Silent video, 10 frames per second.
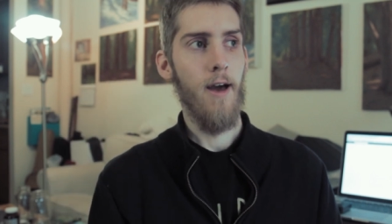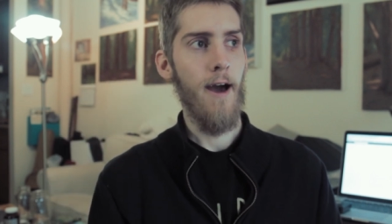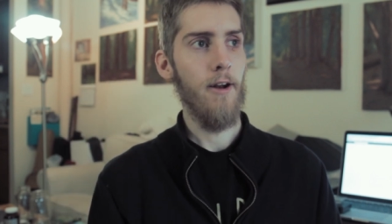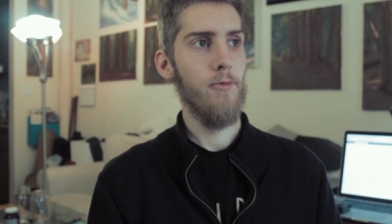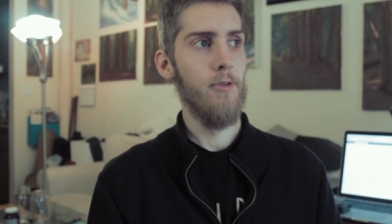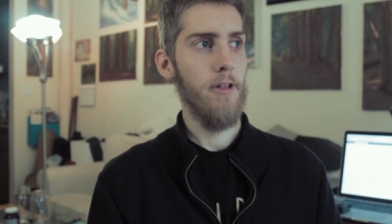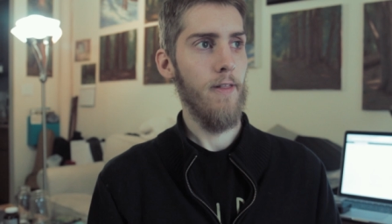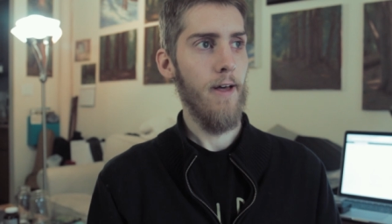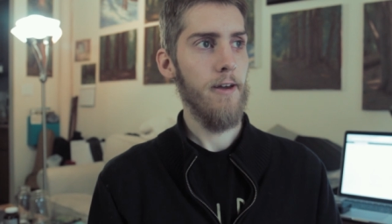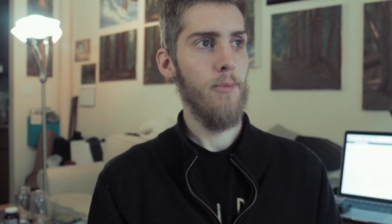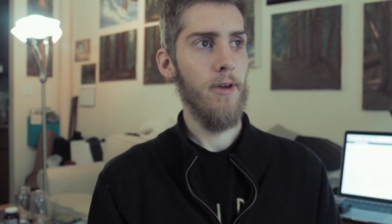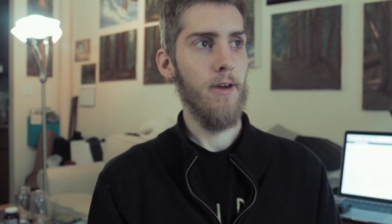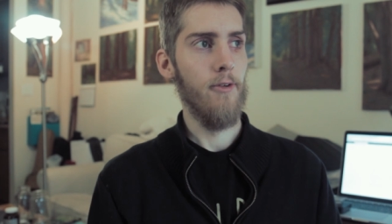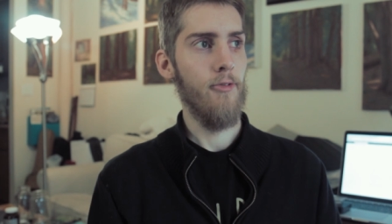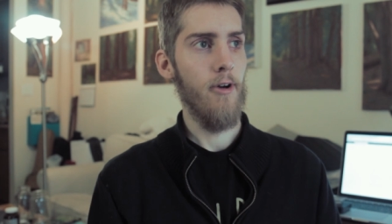I don't really like
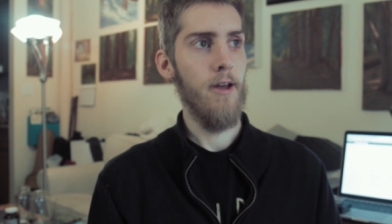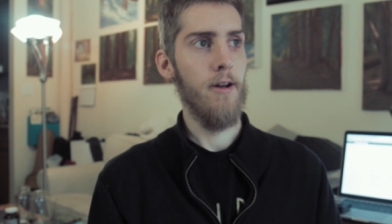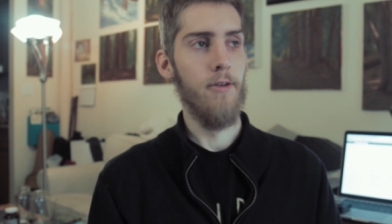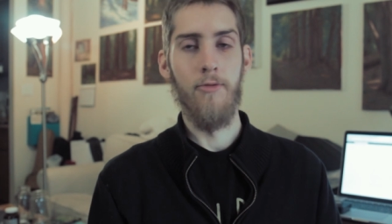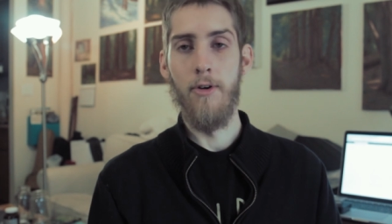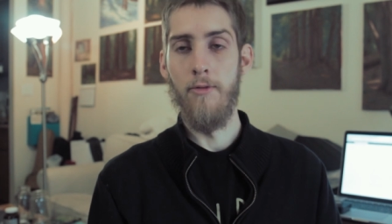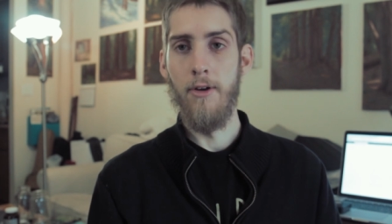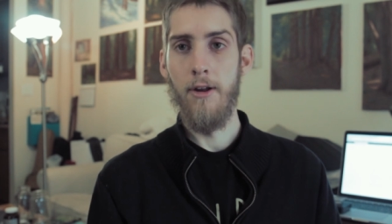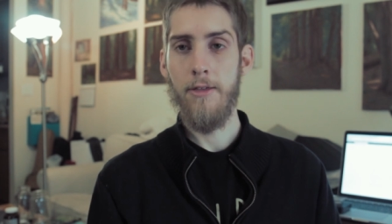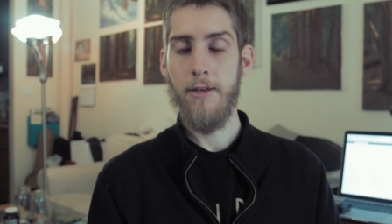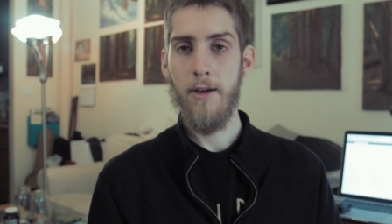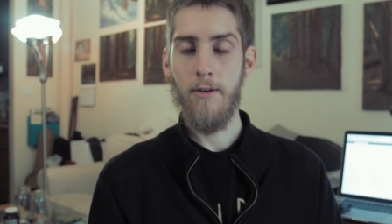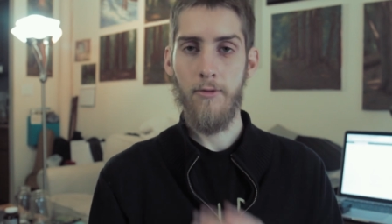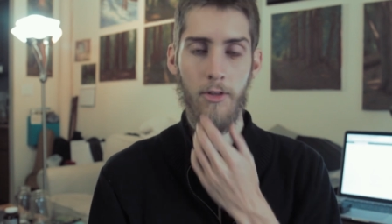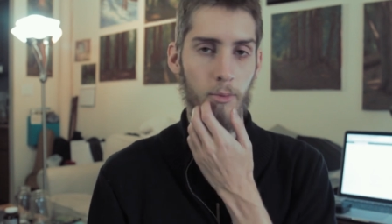being afraid of, of anything
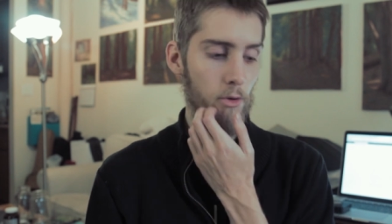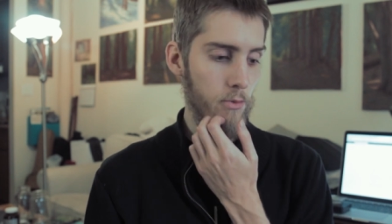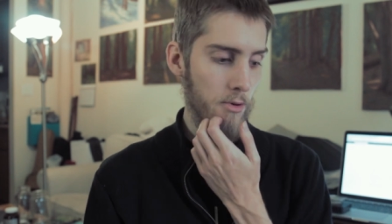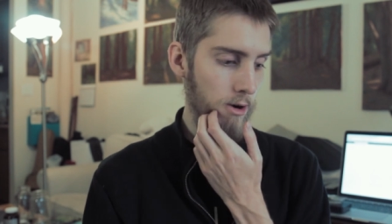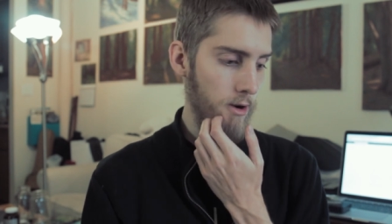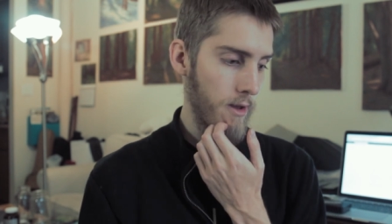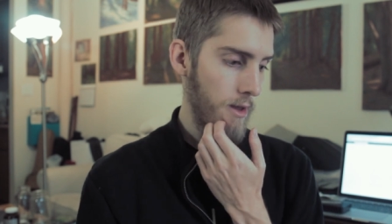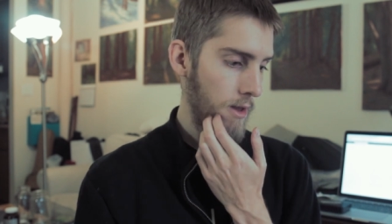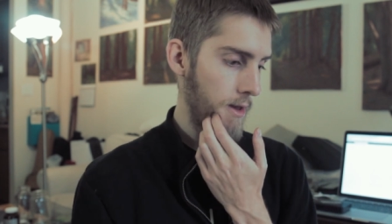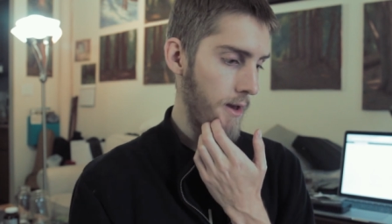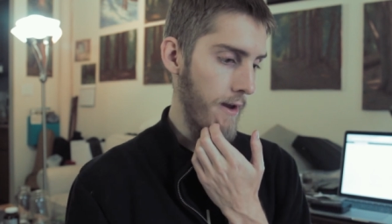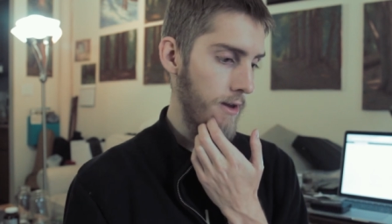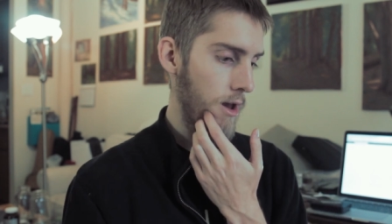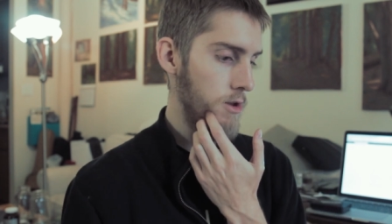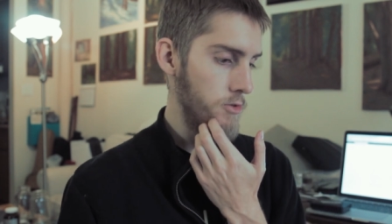for the most part. I
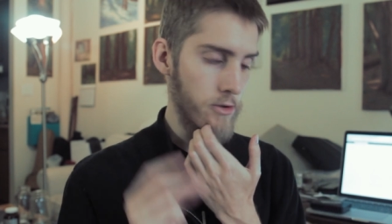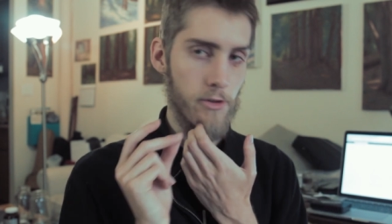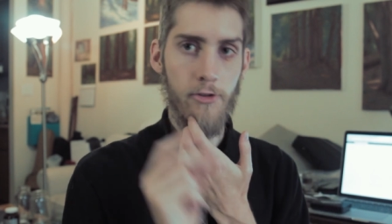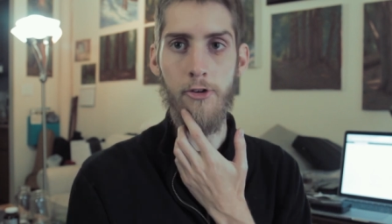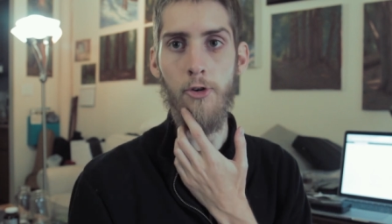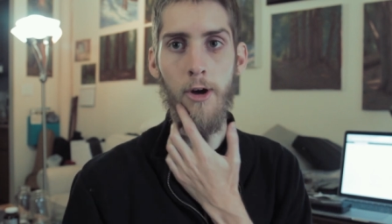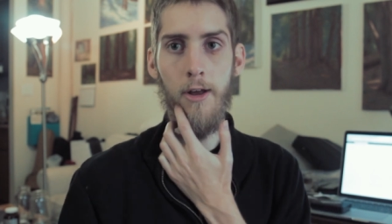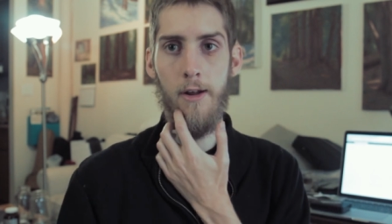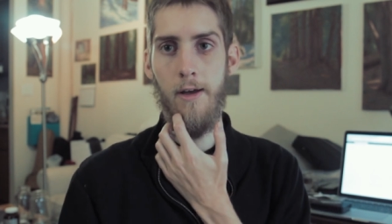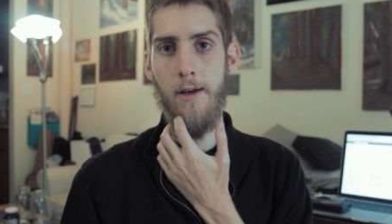kind of just do it.